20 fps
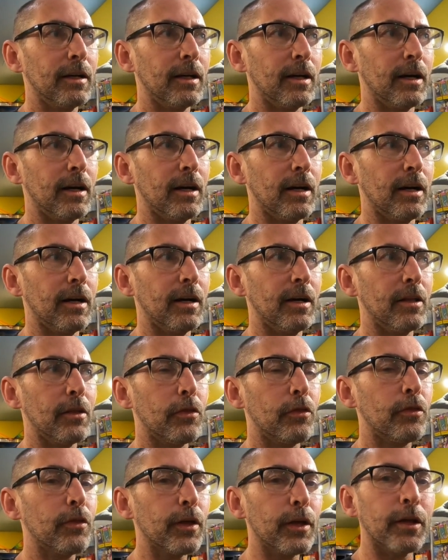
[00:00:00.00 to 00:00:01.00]
uh,
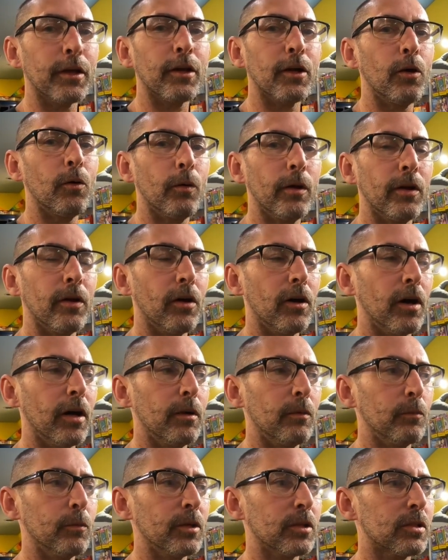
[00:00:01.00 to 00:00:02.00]
thing going
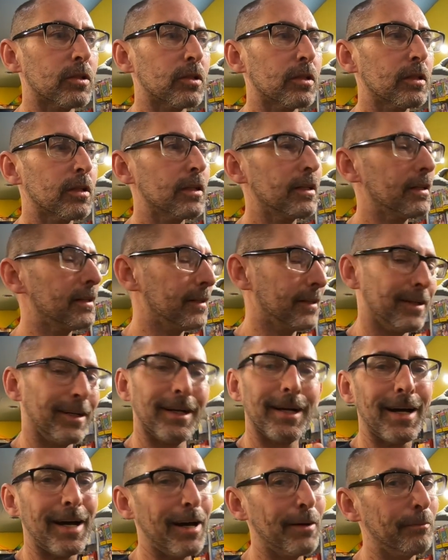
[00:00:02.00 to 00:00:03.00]
on, which
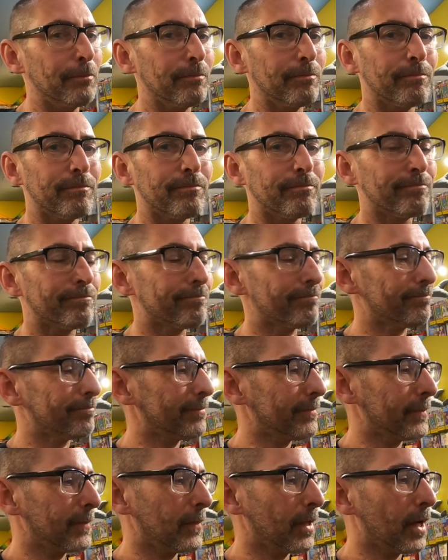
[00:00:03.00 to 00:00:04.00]
uh, I'm
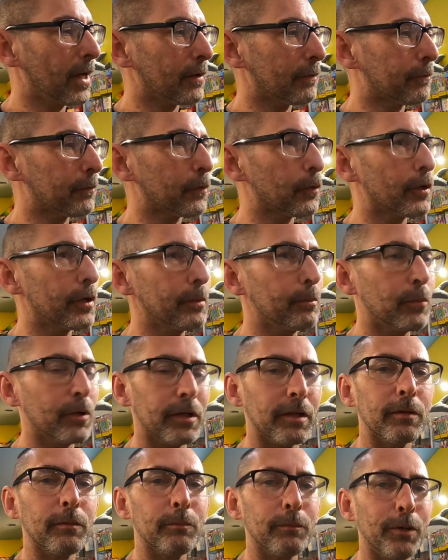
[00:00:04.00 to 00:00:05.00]
not a furry,
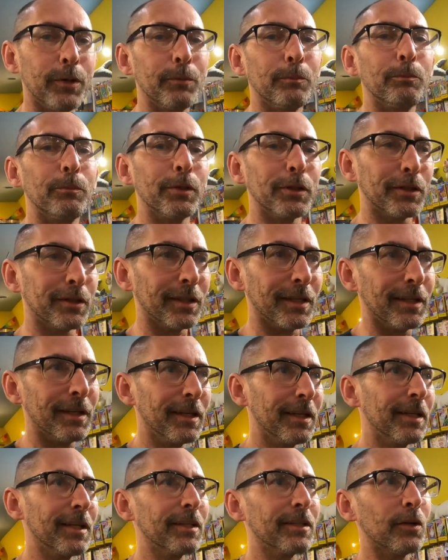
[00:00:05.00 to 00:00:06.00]
but but, but the,
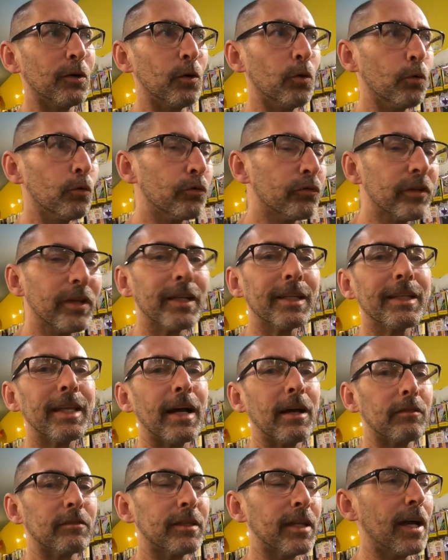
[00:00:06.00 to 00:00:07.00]
the whole city
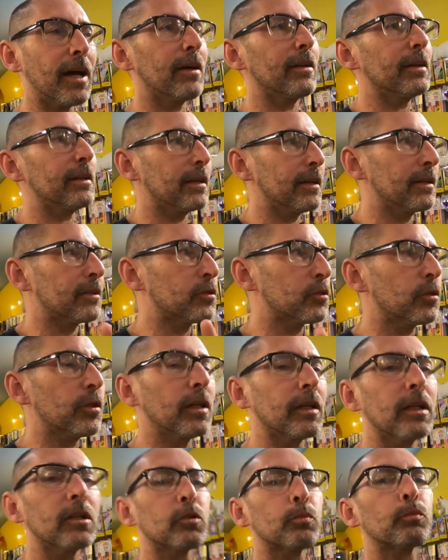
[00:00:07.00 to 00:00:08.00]
downtown, it, it's,
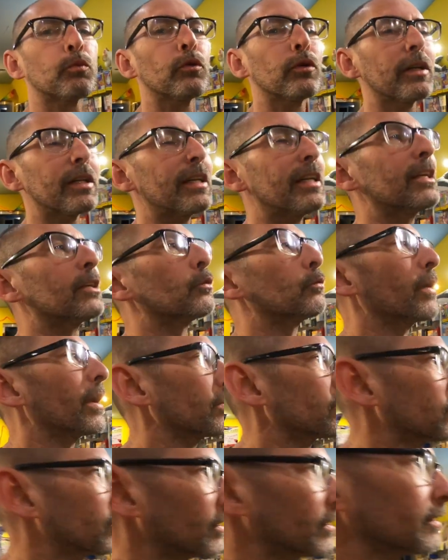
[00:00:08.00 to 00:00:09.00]
it gets pretty
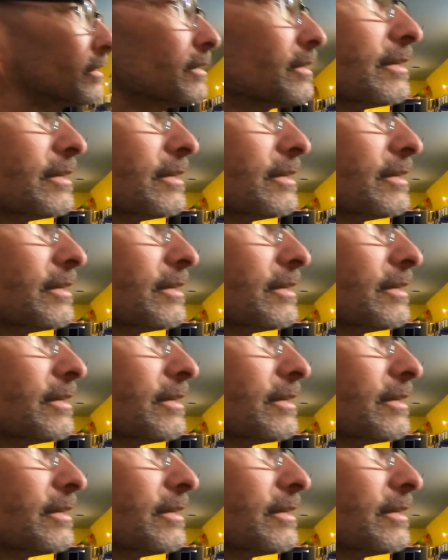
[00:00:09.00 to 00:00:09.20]
interesting.